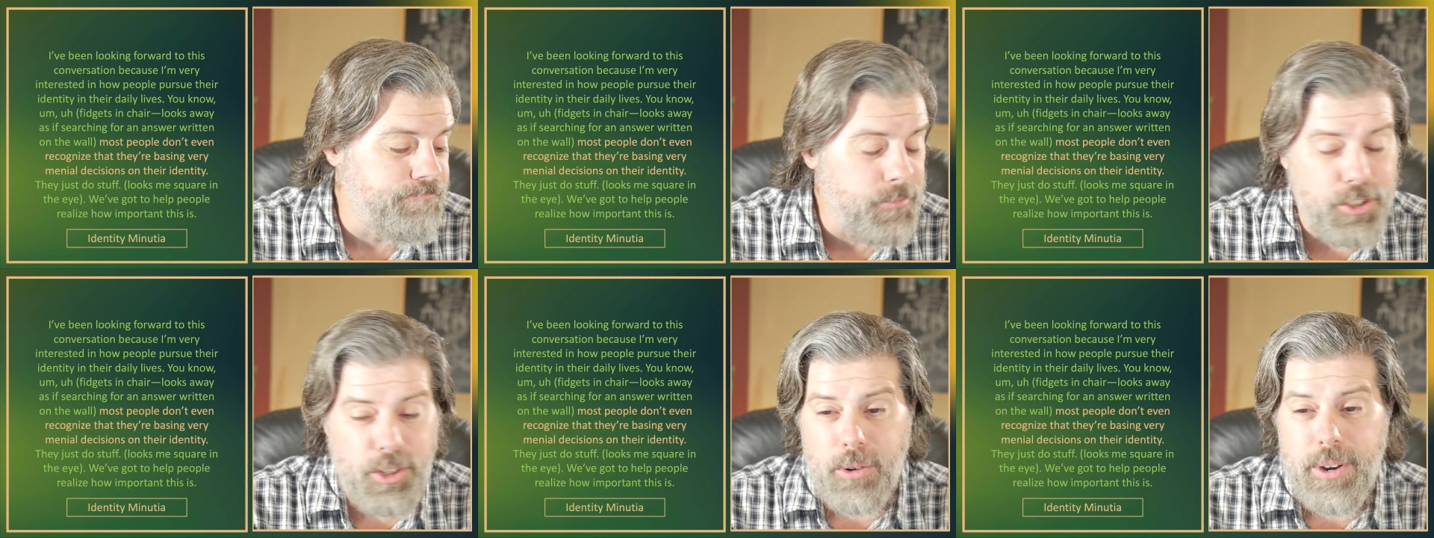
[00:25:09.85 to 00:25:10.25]

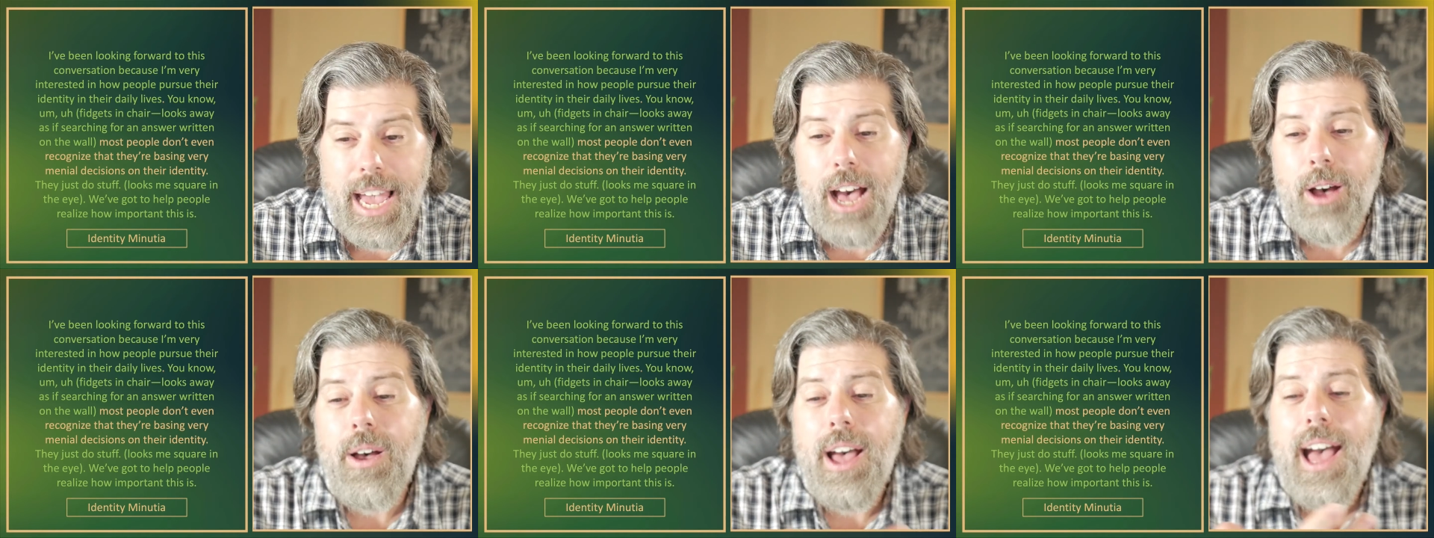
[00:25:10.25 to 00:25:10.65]
So
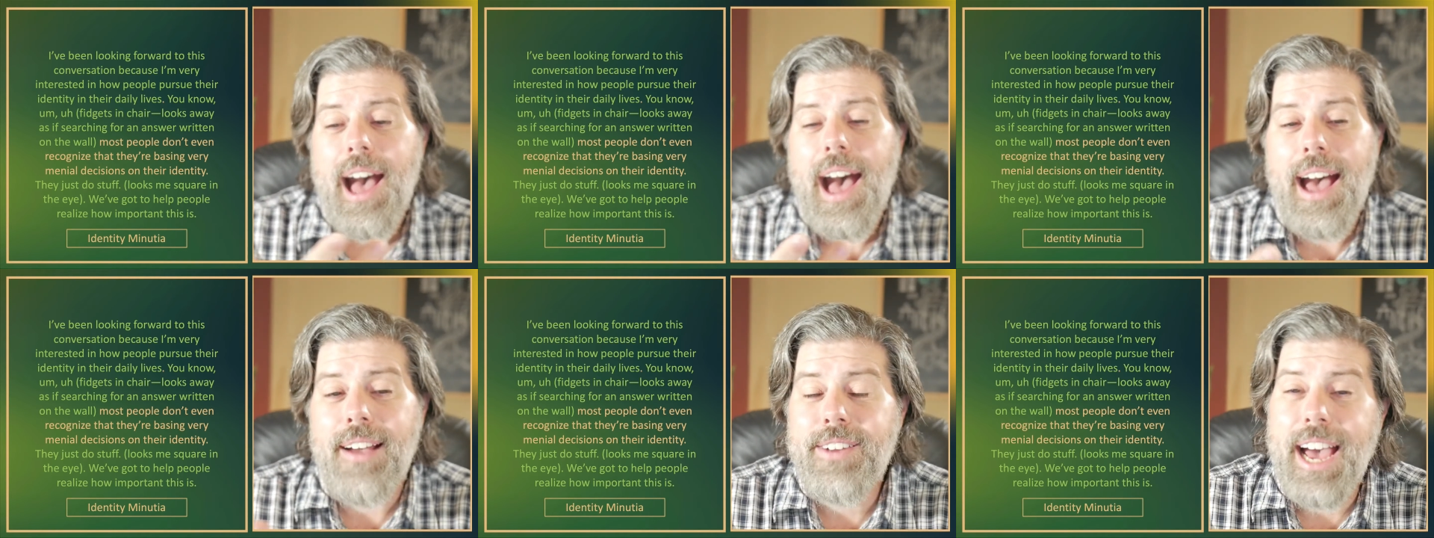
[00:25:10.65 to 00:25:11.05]
now
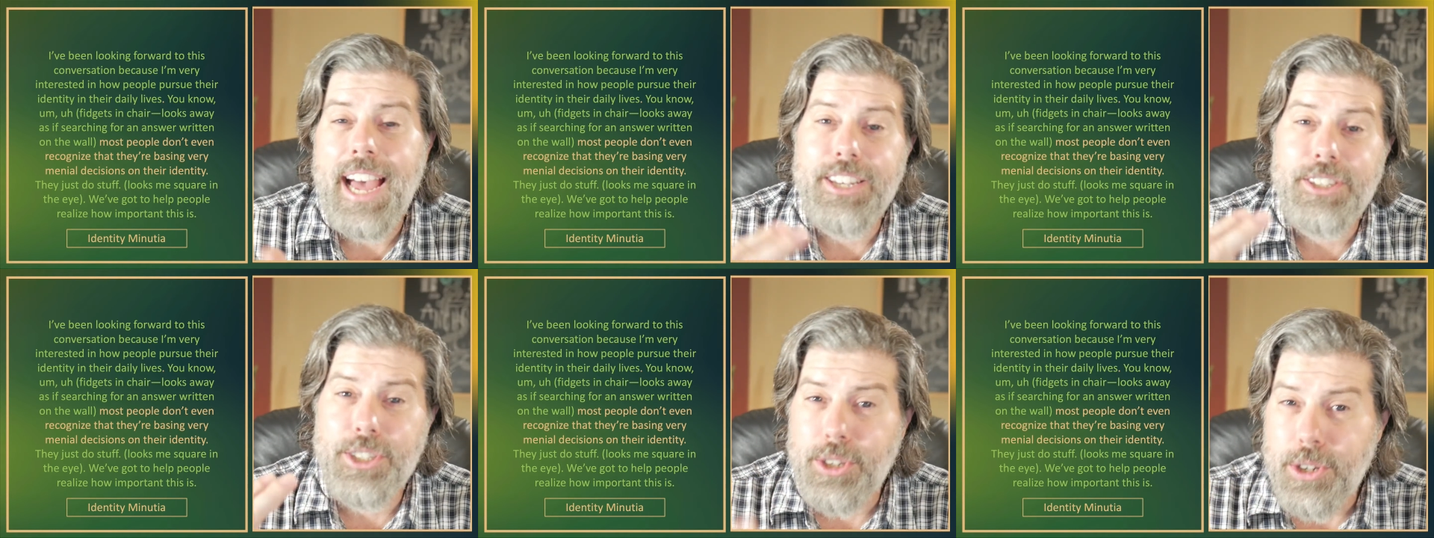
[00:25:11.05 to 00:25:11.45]
I've
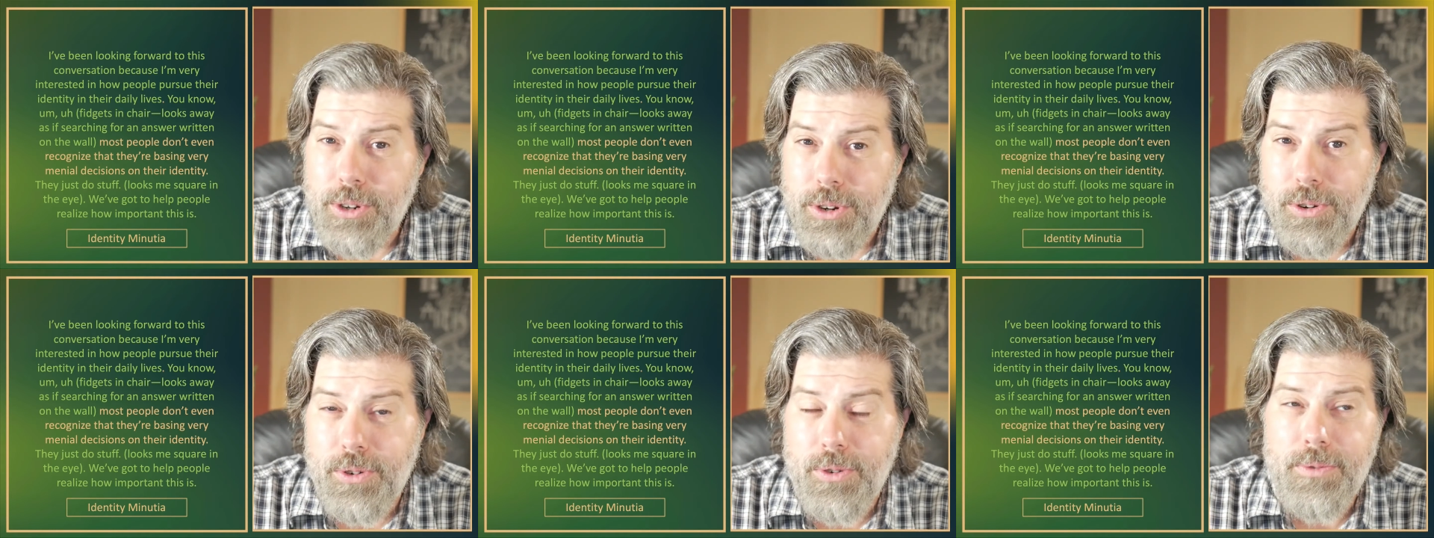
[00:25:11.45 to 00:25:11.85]
got
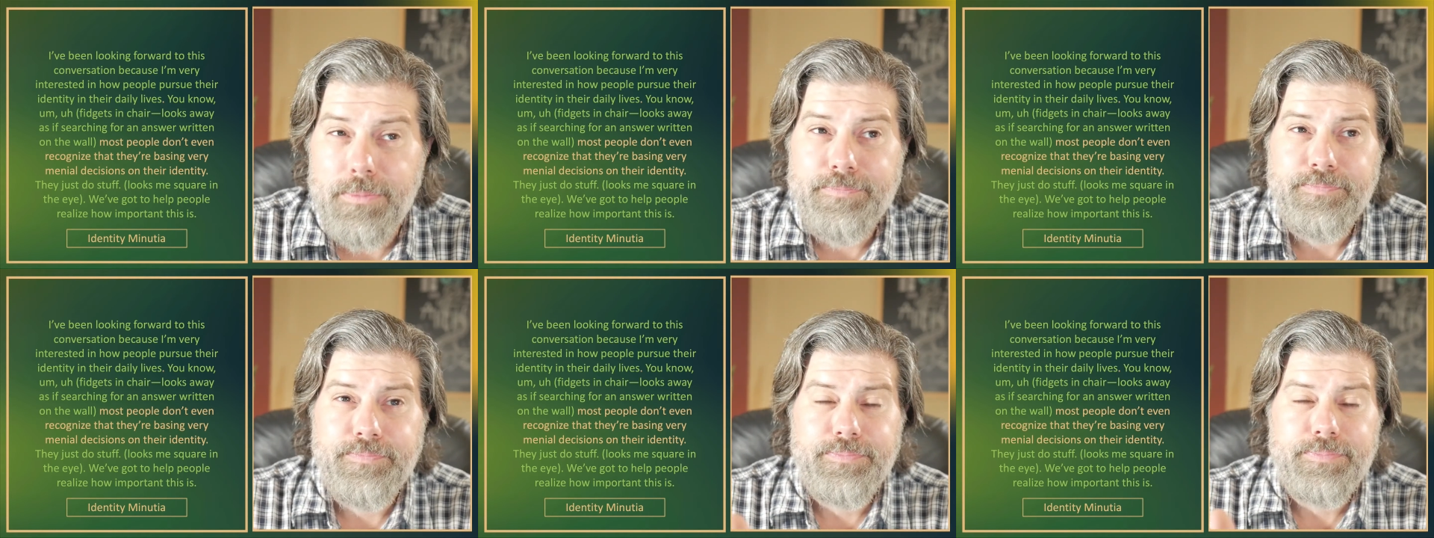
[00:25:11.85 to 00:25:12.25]
2